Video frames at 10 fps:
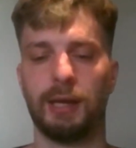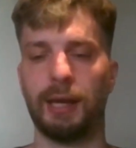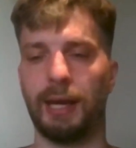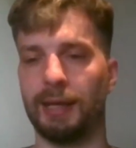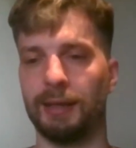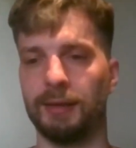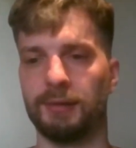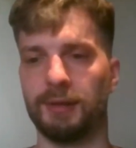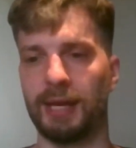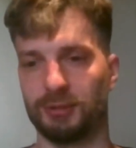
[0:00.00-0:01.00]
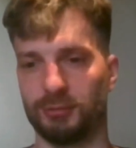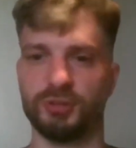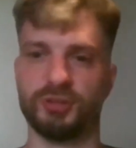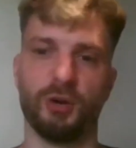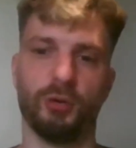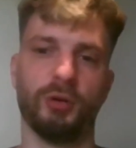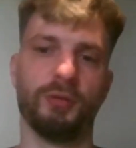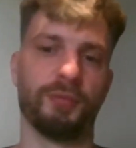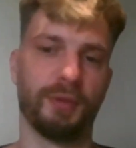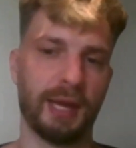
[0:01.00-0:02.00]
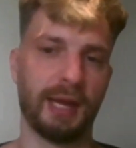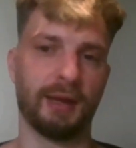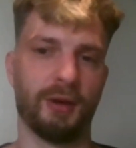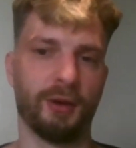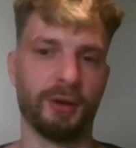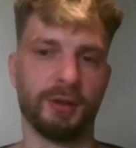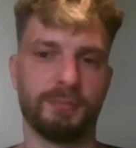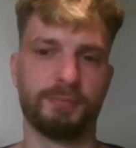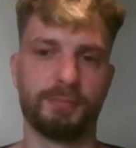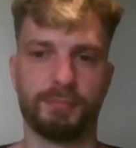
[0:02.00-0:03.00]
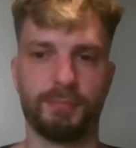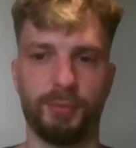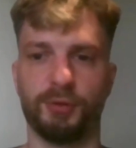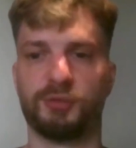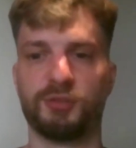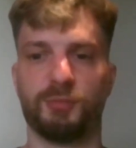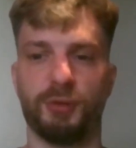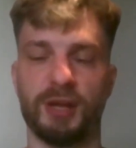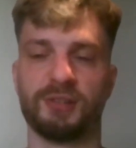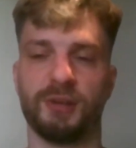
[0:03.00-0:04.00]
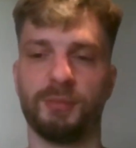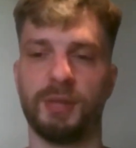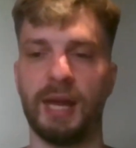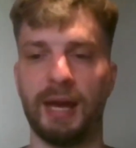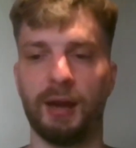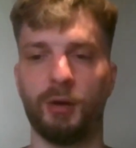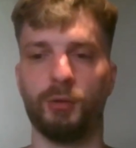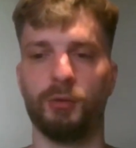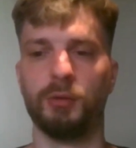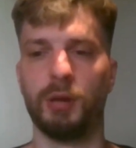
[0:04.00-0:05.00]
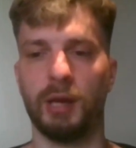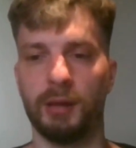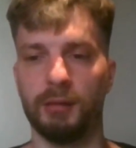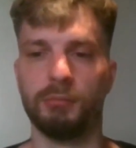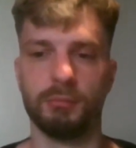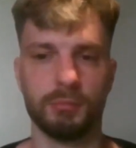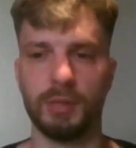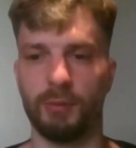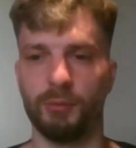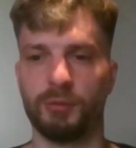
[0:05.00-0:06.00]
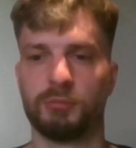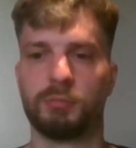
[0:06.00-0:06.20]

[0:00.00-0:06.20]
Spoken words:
and as a result of that, I would suppress them down, and that would